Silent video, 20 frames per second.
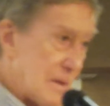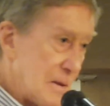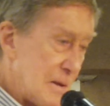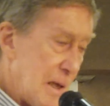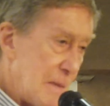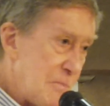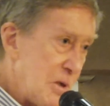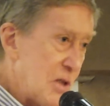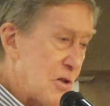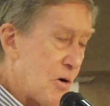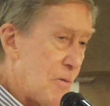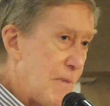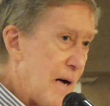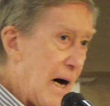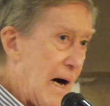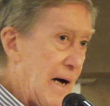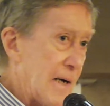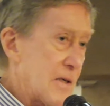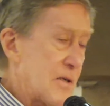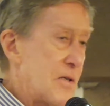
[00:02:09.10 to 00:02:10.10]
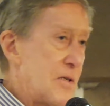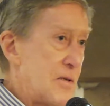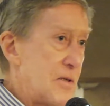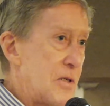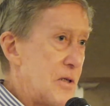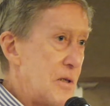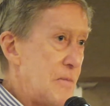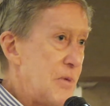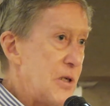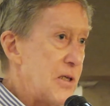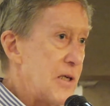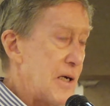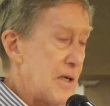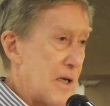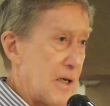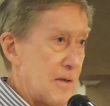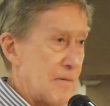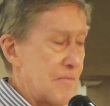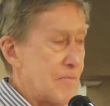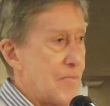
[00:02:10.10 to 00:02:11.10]
Let me go back to the
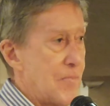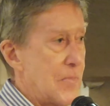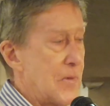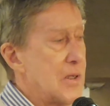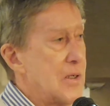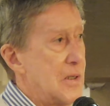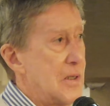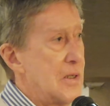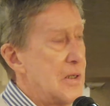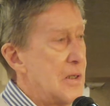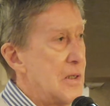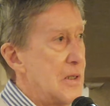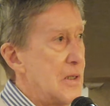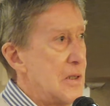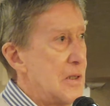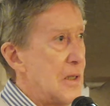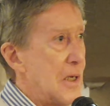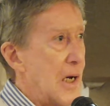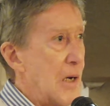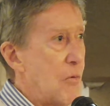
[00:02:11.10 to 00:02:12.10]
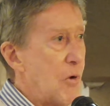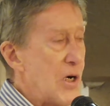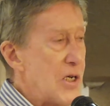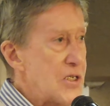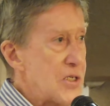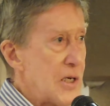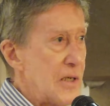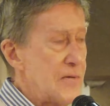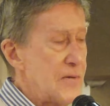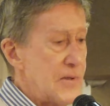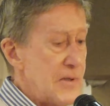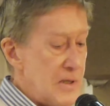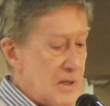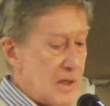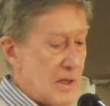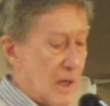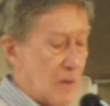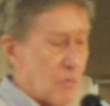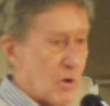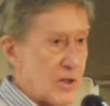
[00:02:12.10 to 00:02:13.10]
beginning. I worked at
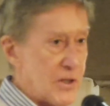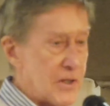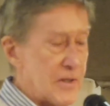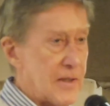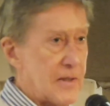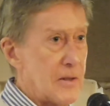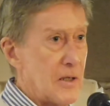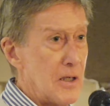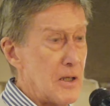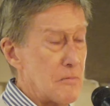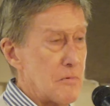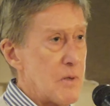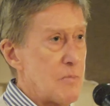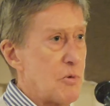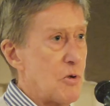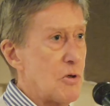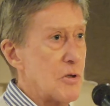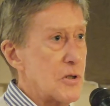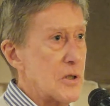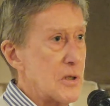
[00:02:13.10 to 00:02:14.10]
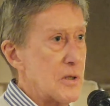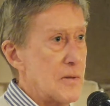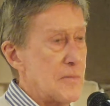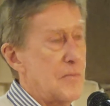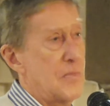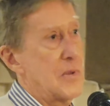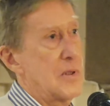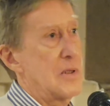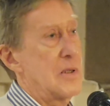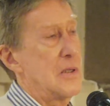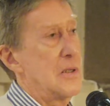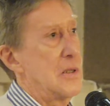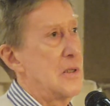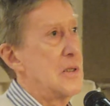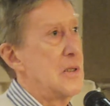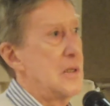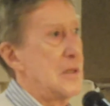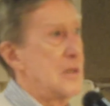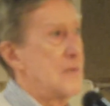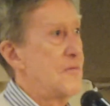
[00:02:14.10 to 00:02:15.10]
the Galt Reporter
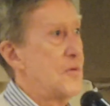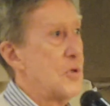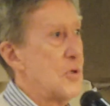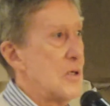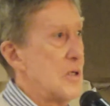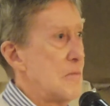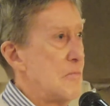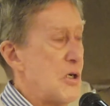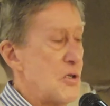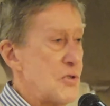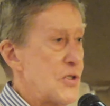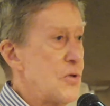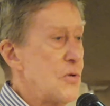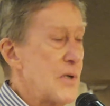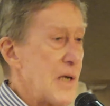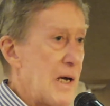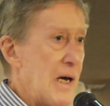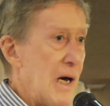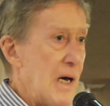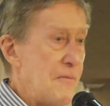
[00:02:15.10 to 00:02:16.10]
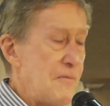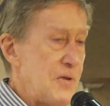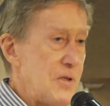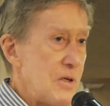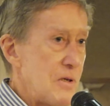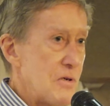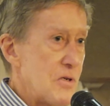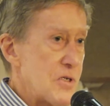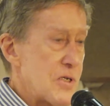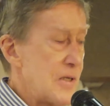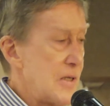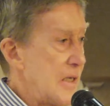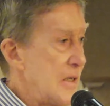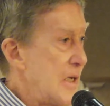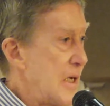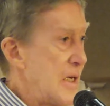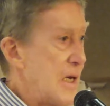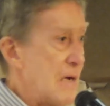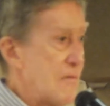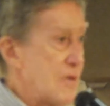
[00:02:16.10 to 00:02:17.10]
for about 2.5 years, and I
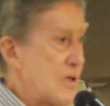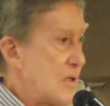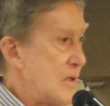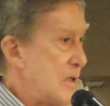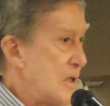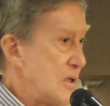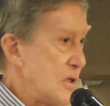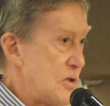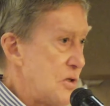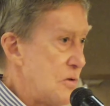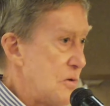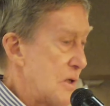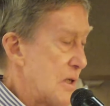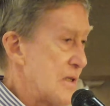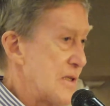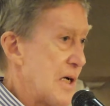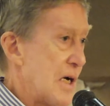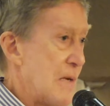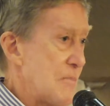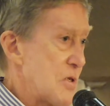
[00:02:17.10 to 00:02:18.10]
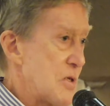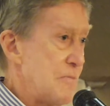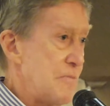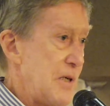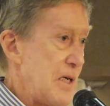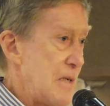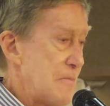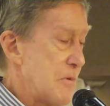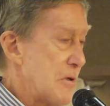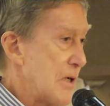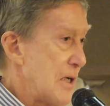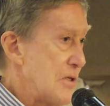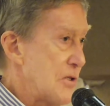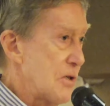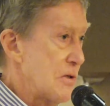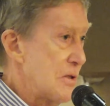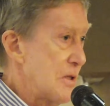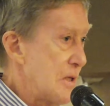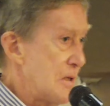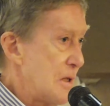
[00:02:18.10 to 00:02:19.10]
did everything that you do with a Thompson paper. I
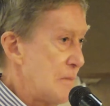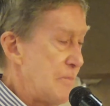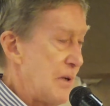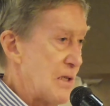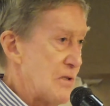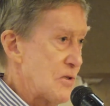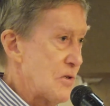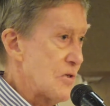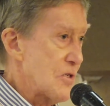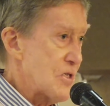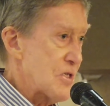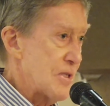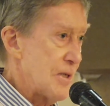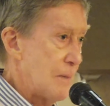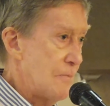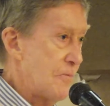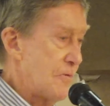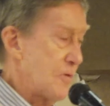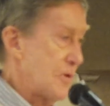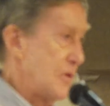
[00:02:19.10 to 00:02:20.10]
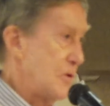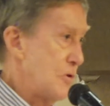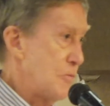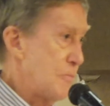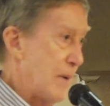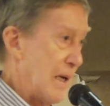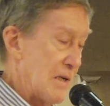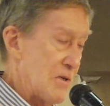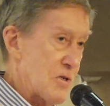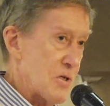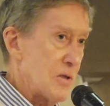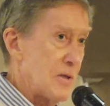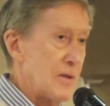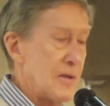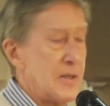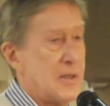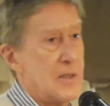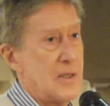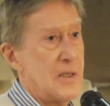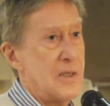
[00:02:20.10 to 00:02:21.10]
turned in the pencil stub for a new pencil.
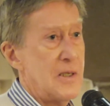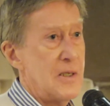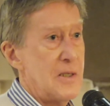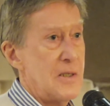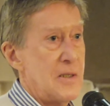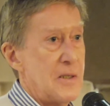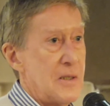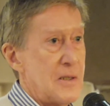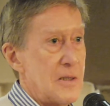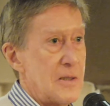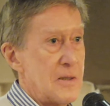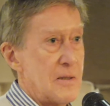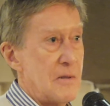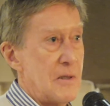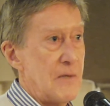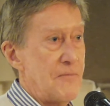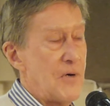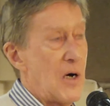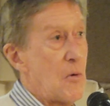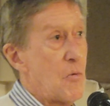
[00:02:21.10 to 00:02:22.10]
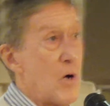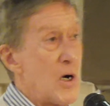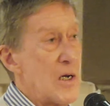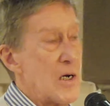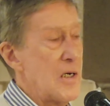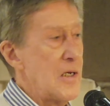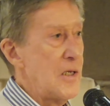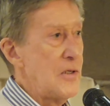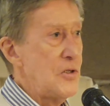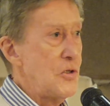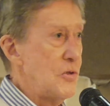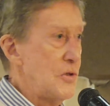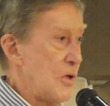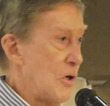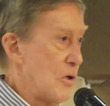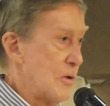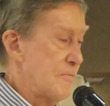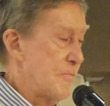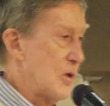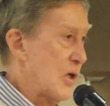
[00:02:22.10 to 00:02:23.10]
If I wanted a new
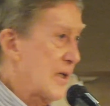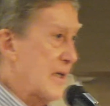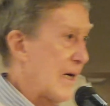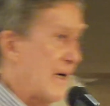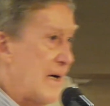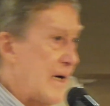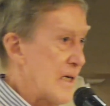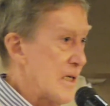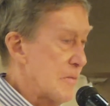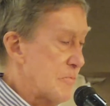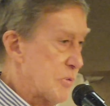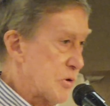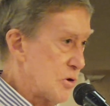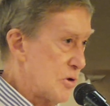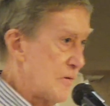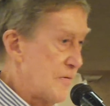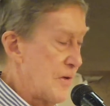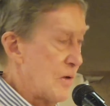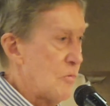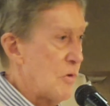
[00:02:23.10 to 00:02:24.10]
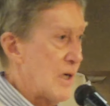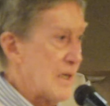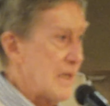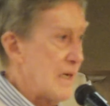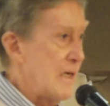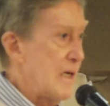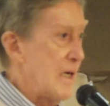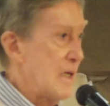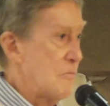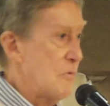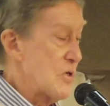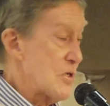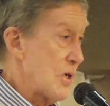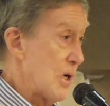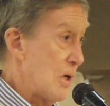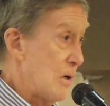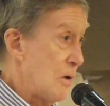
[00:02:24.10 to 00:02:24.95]
notebook, I had to prove the one I had was